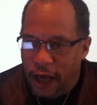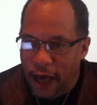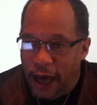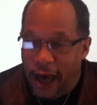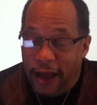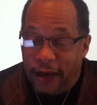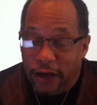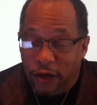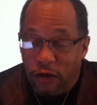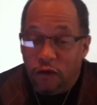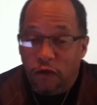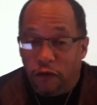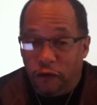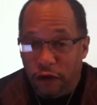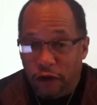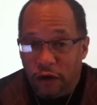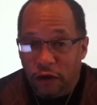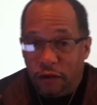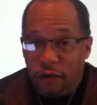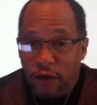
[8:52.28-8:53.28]
I do
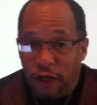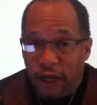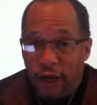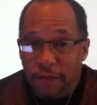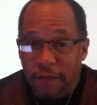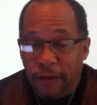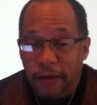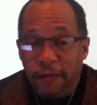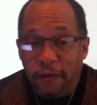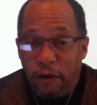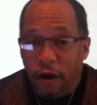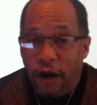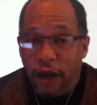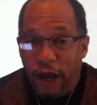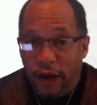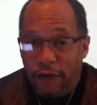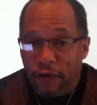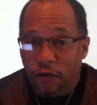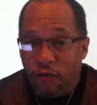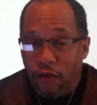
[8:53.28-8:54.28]
feel, yeah, people ought
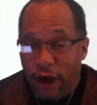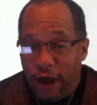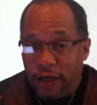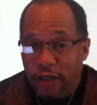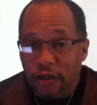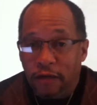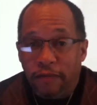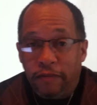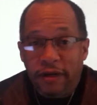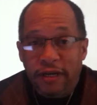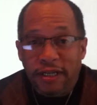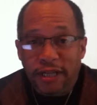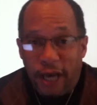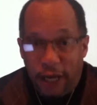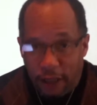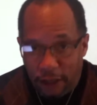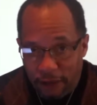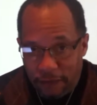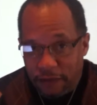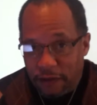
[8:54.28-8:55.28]
to have the right to
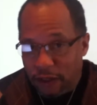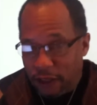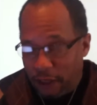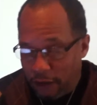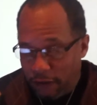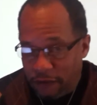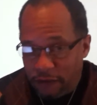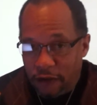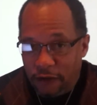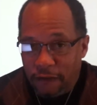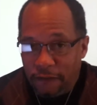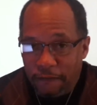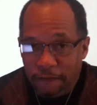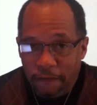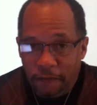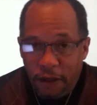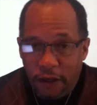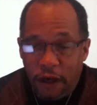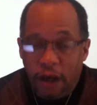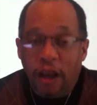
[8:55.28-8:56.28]
protect themselves.
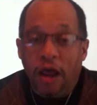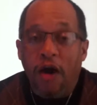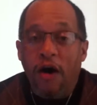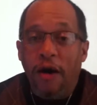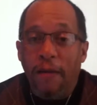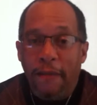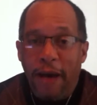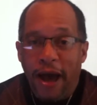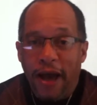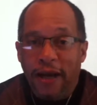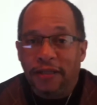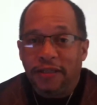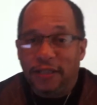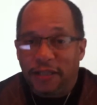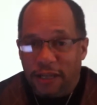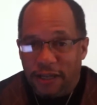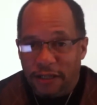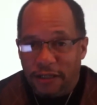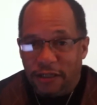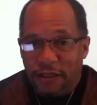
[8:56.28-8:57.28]
Law-abiding
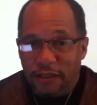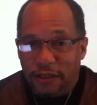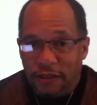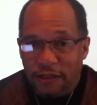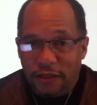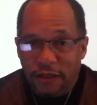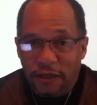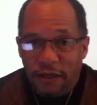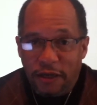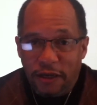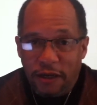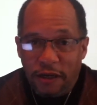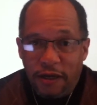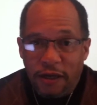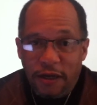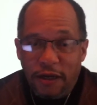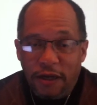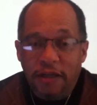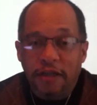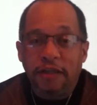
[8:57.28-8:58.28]
citizens
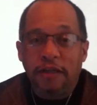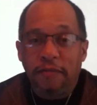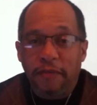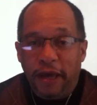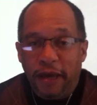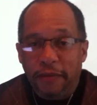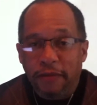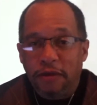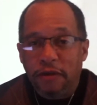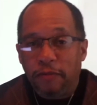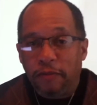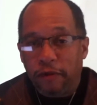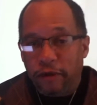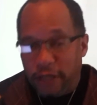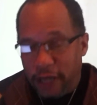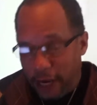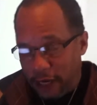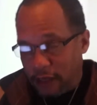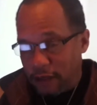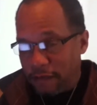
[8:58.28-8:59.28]
should be able to
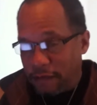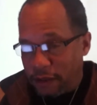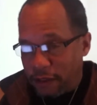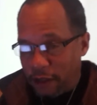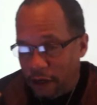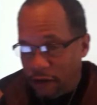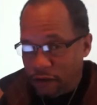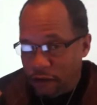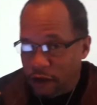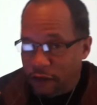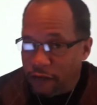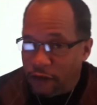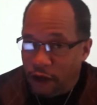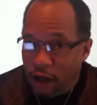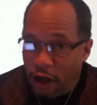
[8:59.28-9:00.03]
protect themselves, and if